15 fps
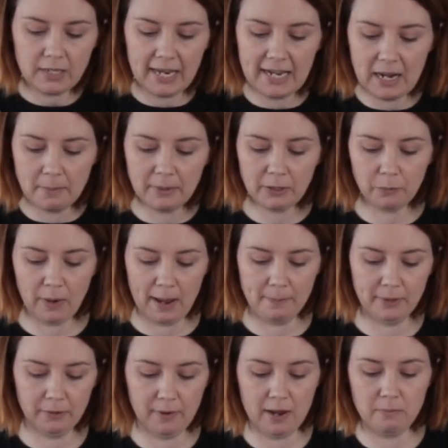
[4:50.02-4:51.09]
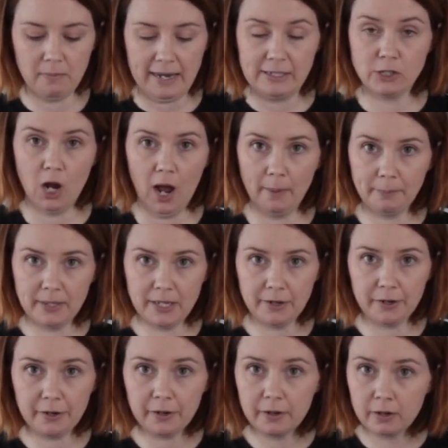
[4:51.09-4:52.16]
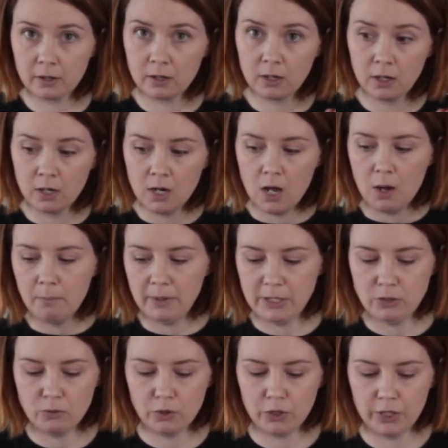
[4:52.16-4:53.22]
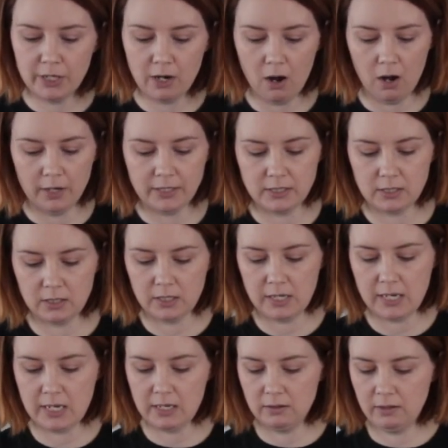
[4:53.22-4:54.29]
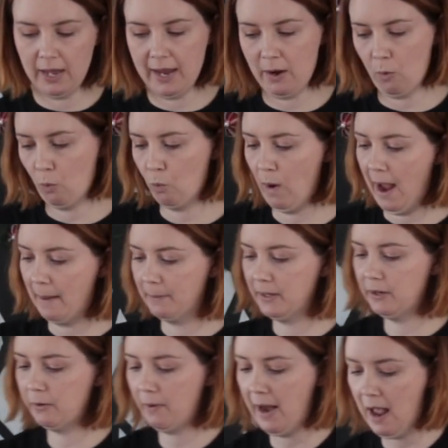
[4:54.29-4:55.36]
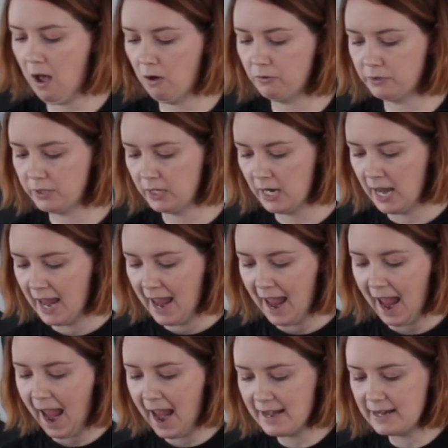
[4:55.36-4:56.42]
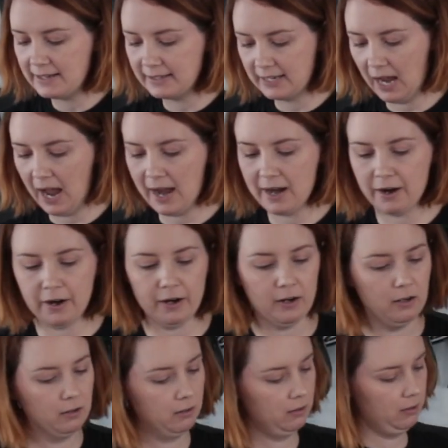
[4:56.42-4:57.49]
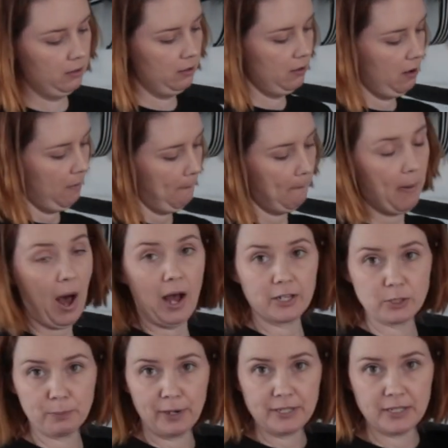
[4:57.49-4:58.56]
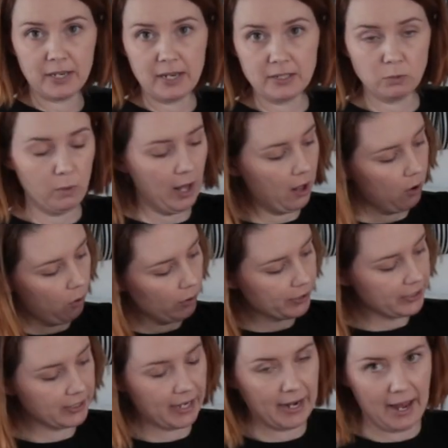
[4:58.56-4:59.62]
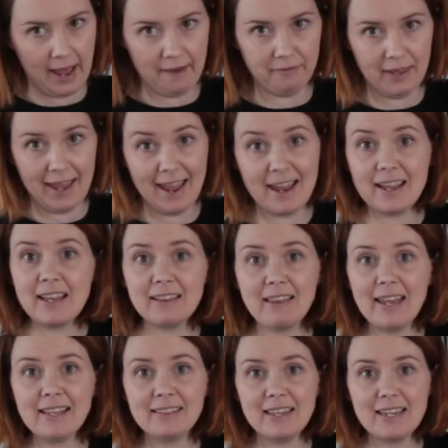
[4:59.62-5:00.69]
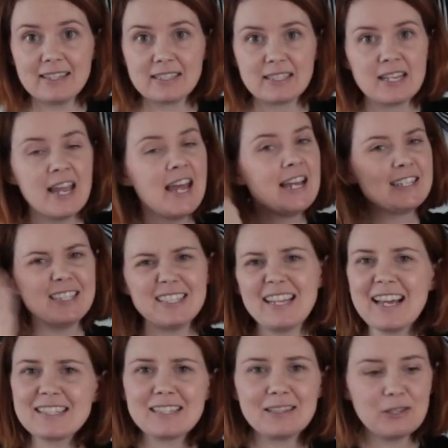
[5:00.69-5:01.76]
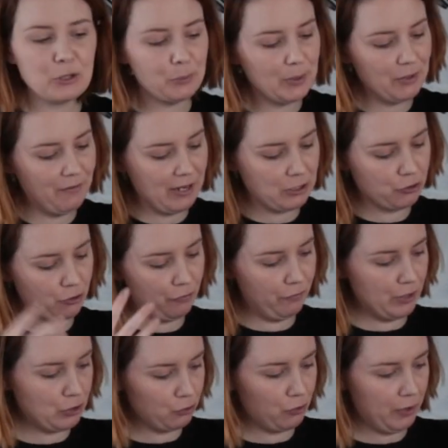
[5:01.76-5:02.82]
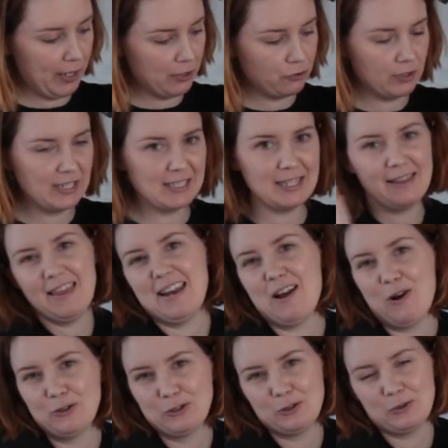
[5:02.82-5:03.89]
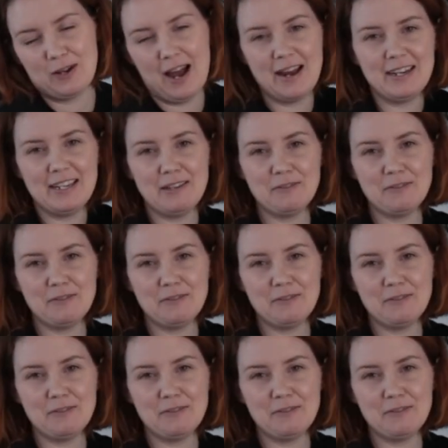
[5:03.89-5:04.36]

And I'm gonna wrap it around my top here. But you could honestly like wrap it around an entire box present as well, or just kind of have it hanging like this. Just adds a little bit of extra visual interest, and then it also kind of